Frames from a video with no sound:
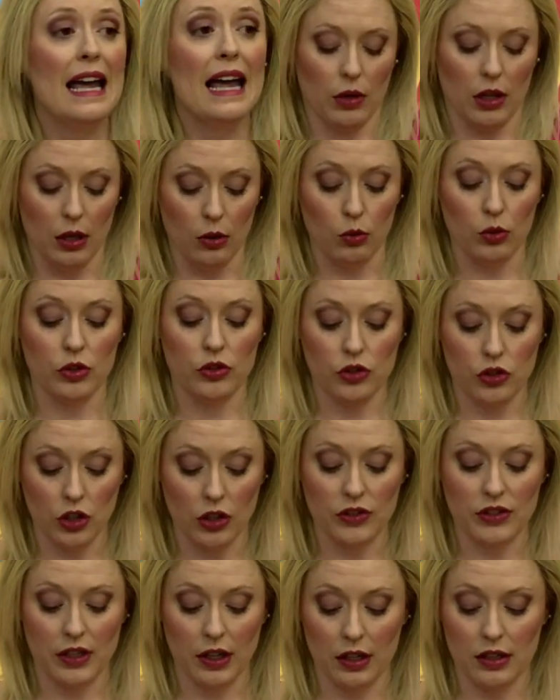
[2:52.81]
It was
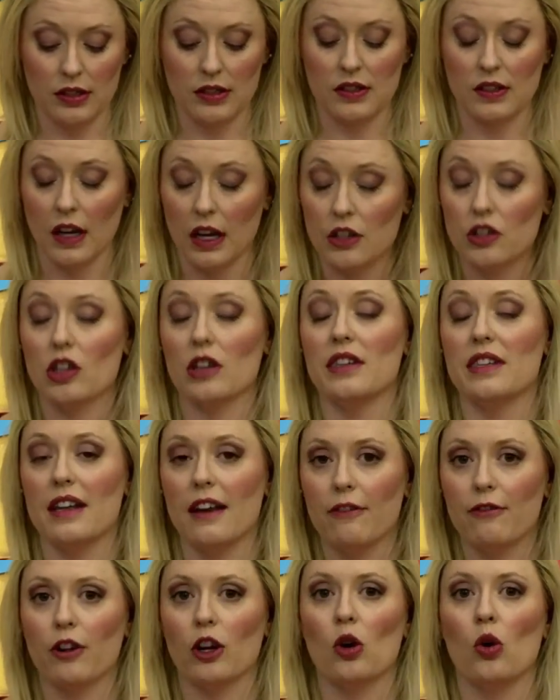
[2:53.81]
just such a
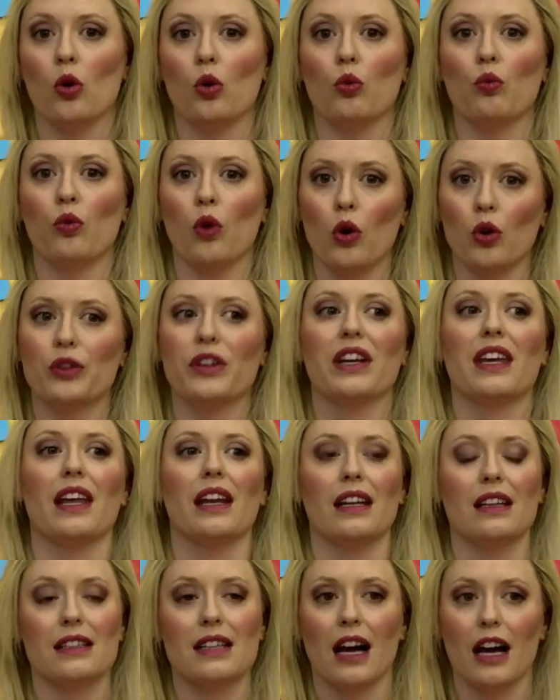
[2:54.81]
difficult role to
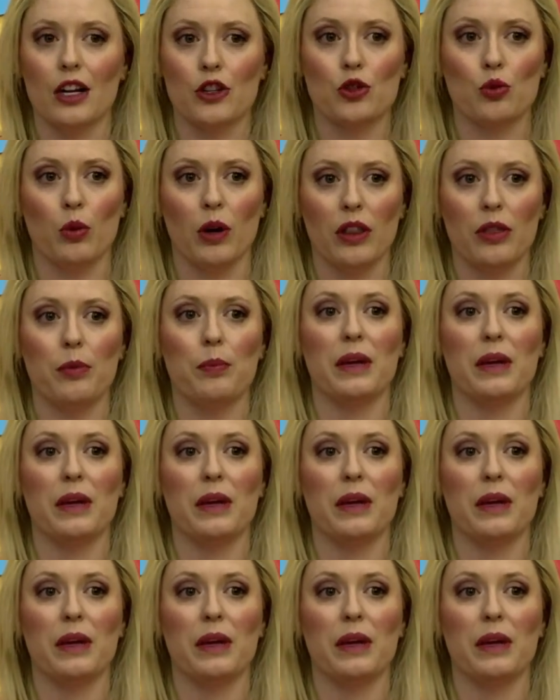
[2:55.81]
get in touch with